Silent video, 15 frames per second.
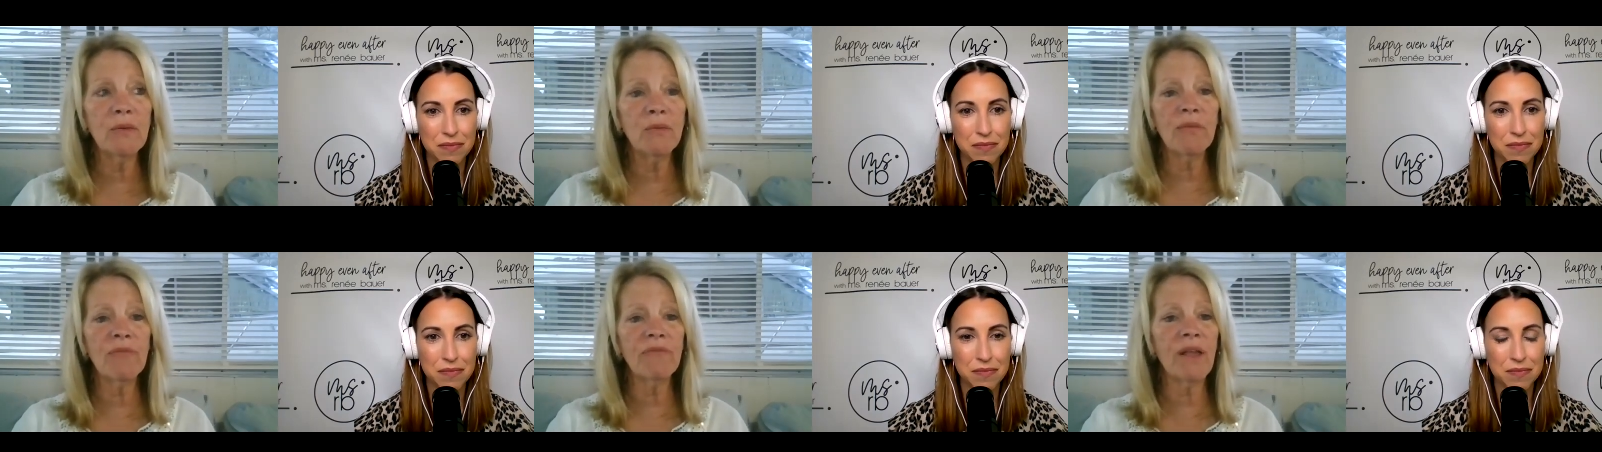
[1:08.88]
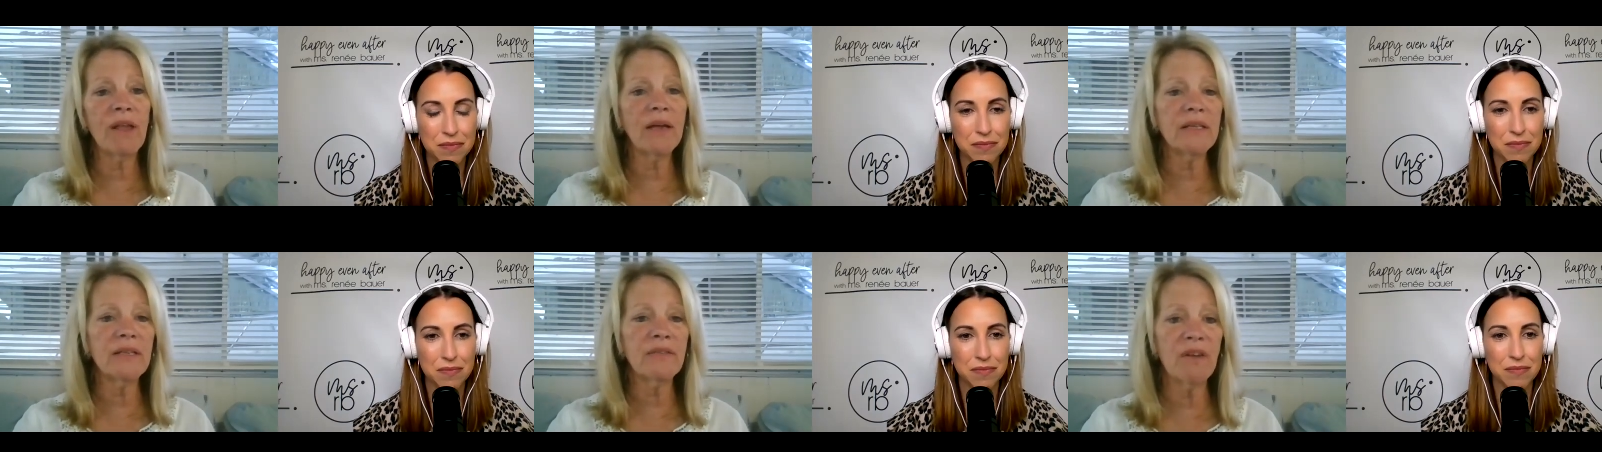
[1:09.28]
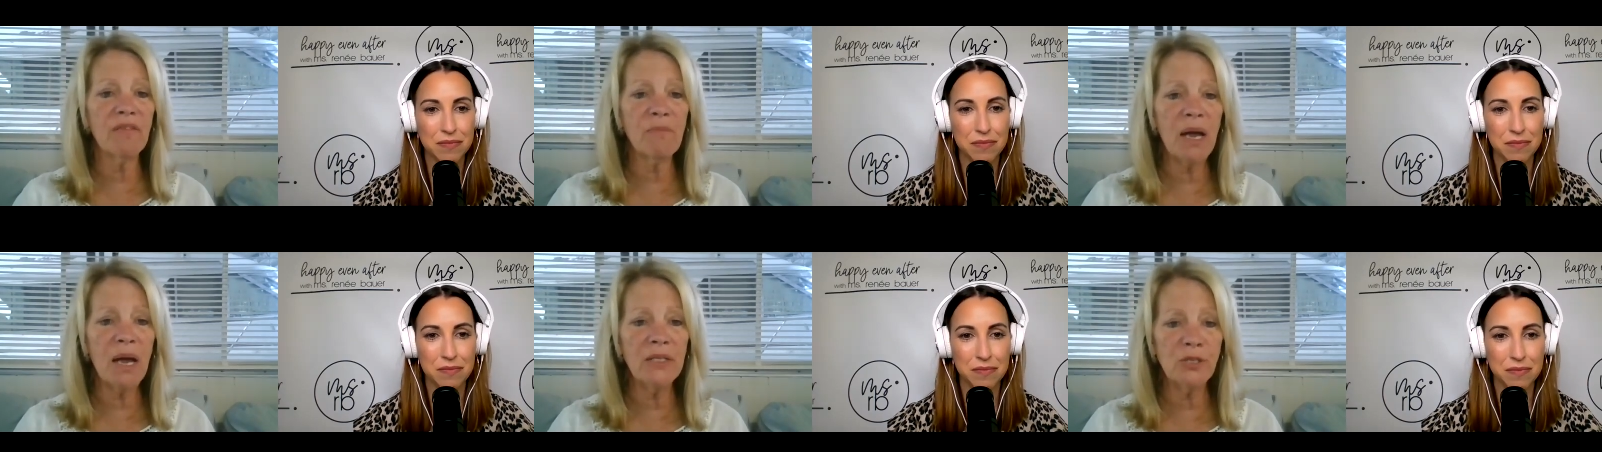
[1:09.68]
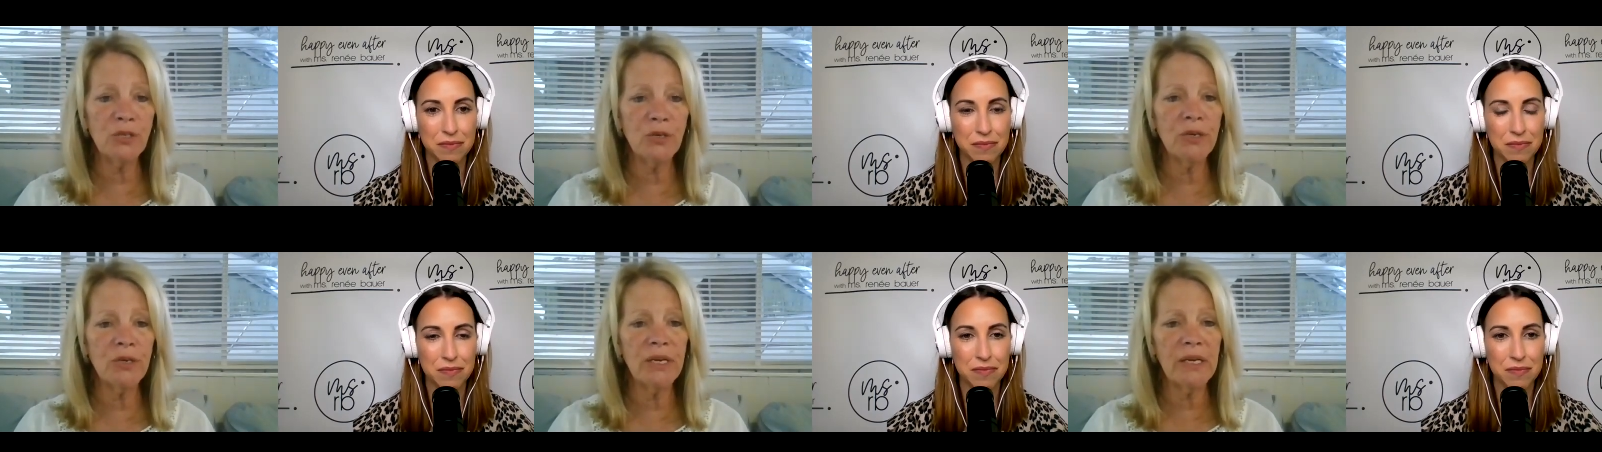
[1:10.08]
Speaker 1: reflective of my
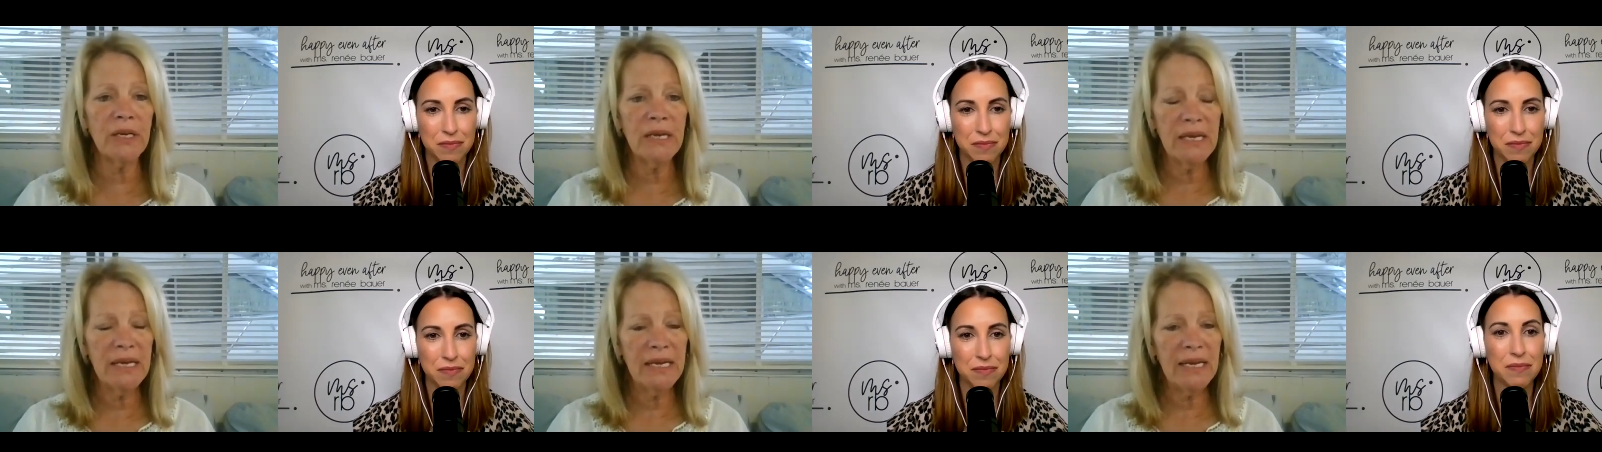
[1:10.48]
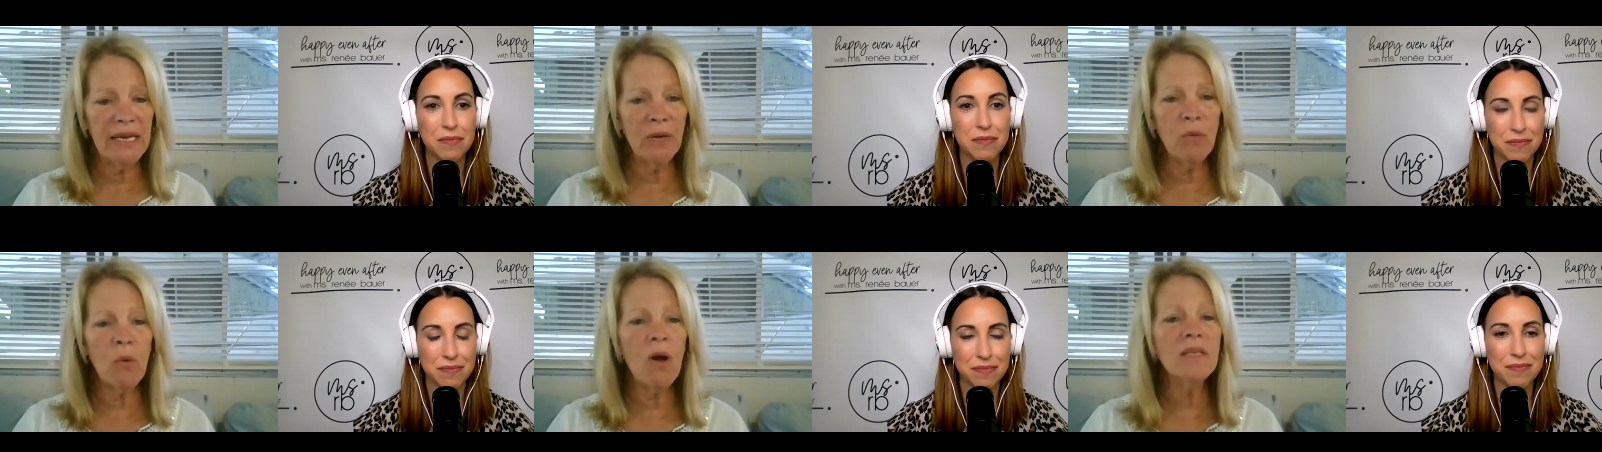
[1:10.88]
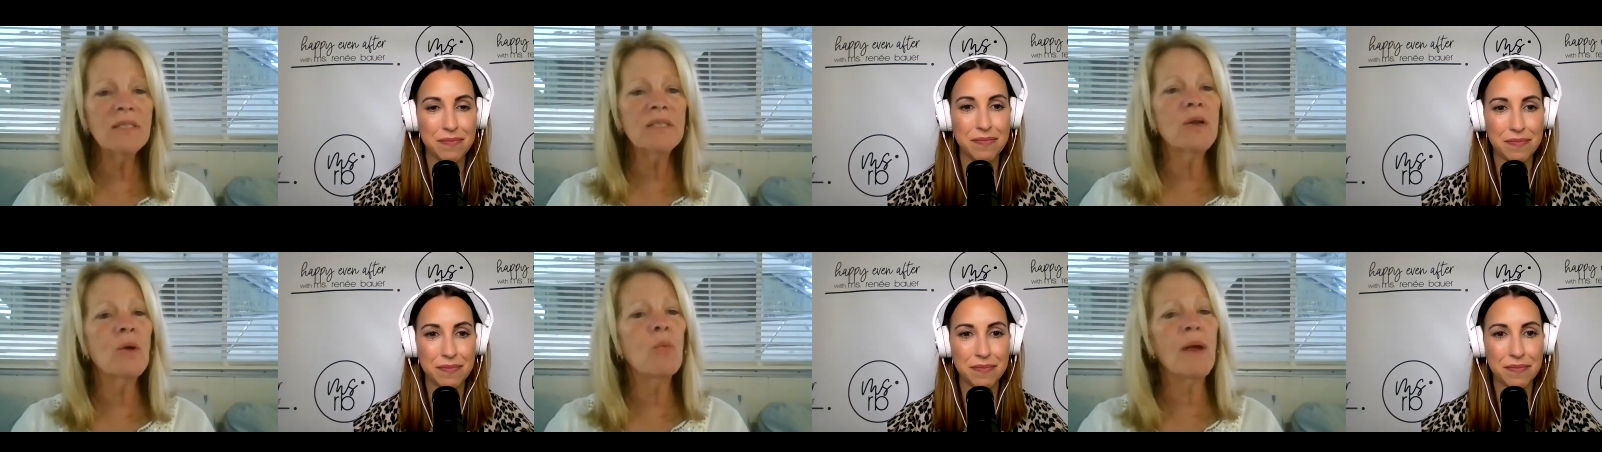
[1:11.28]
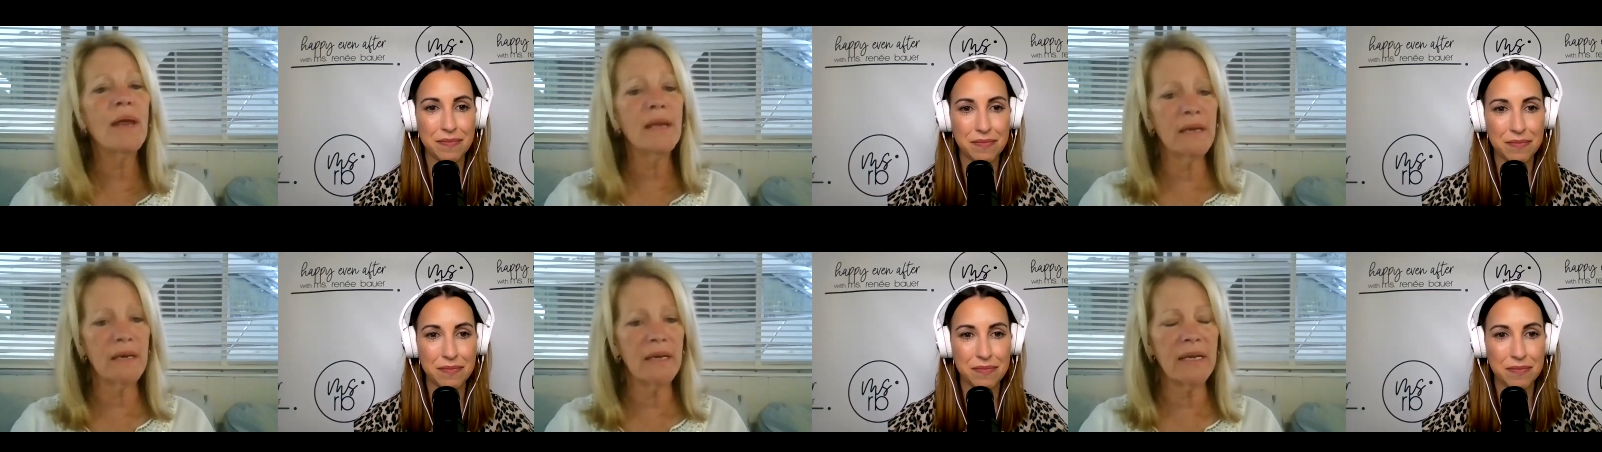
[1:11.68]
journey it was an
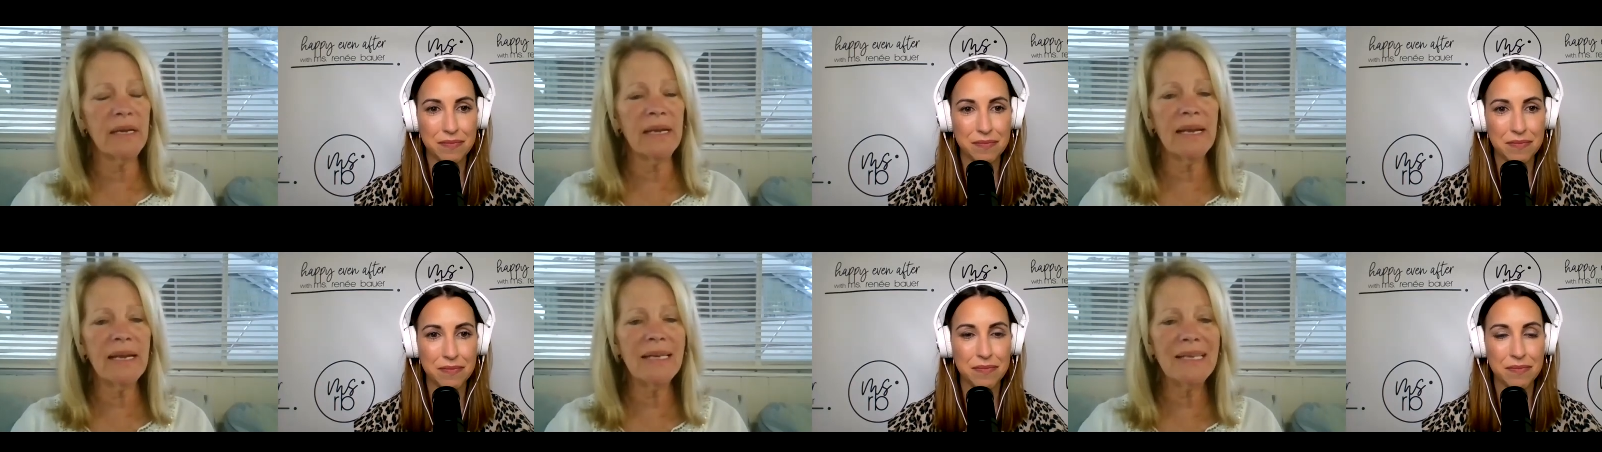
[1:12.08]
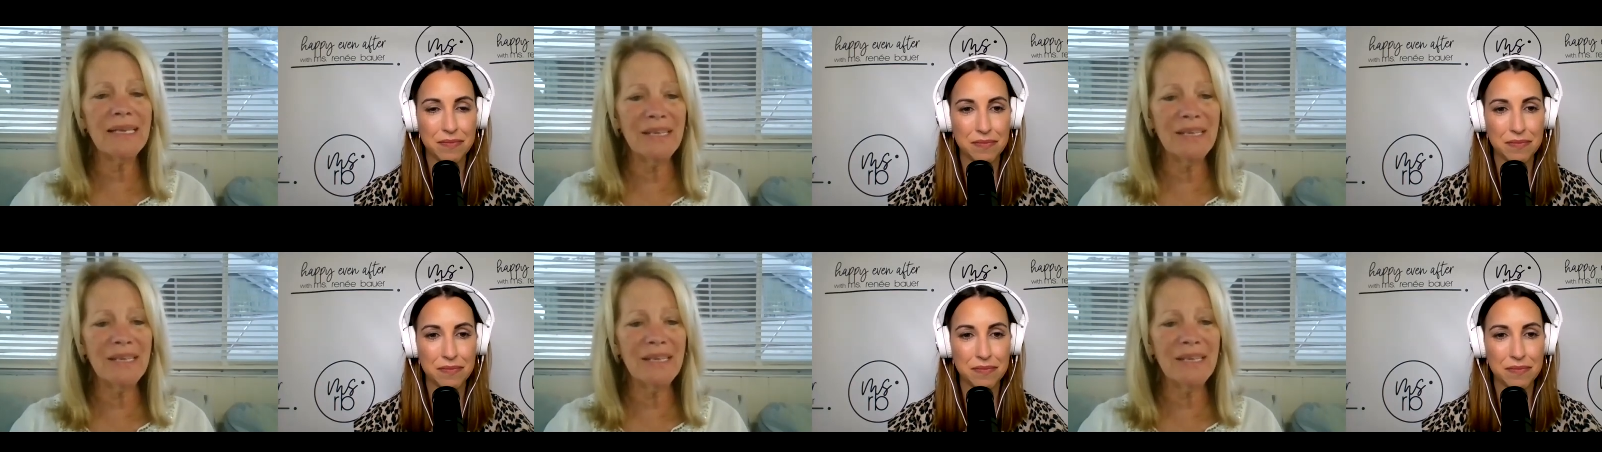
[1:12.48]
awakening and it